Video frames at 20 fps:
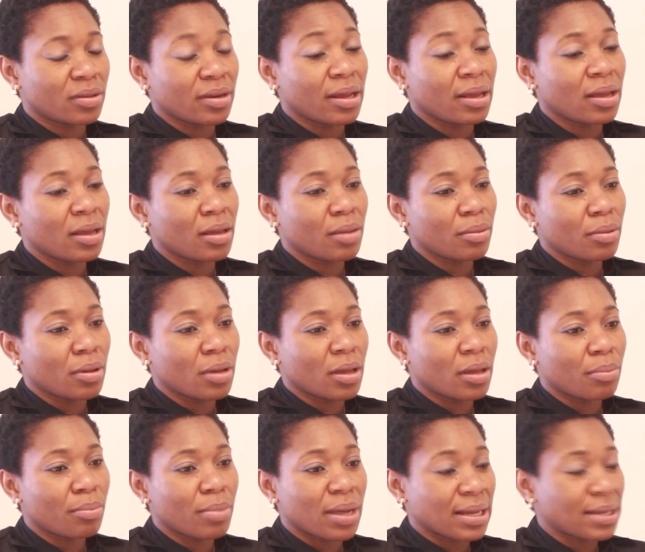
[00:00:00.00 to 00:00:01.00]
3
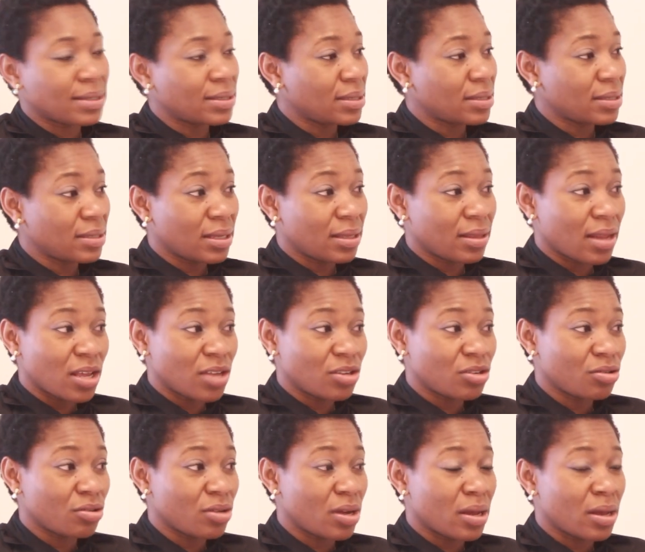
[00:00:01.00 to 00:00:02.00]
magazines in
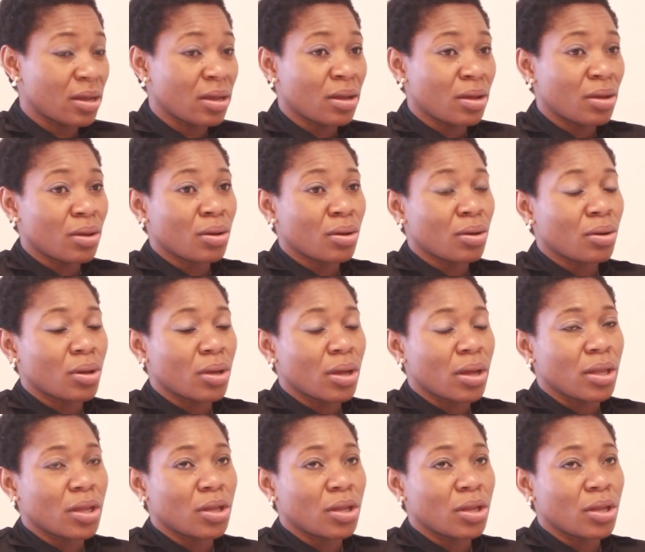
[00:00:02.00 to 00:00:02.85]
Nigeria. Wow.